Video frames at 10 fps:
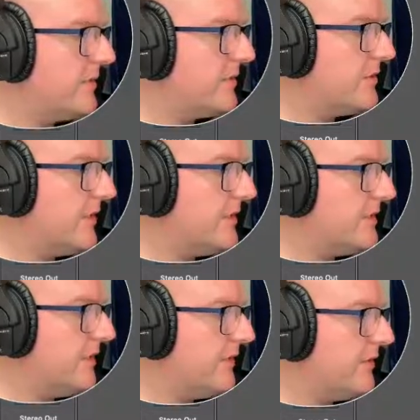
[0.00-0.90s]
just trying to
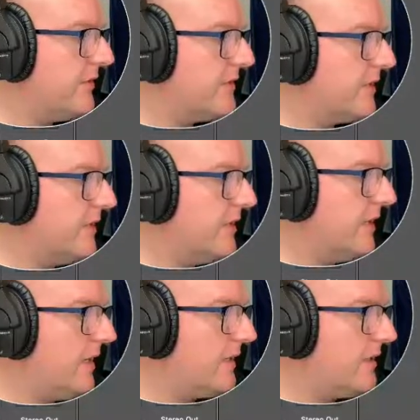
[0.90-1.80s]
see if there is a
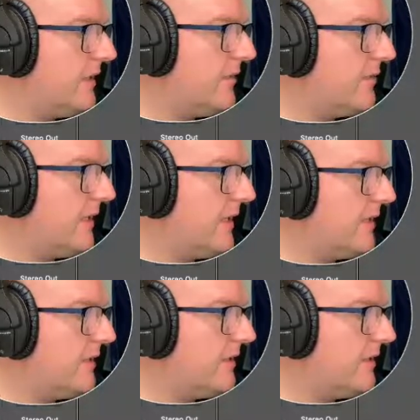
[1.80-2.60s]
Cloud9.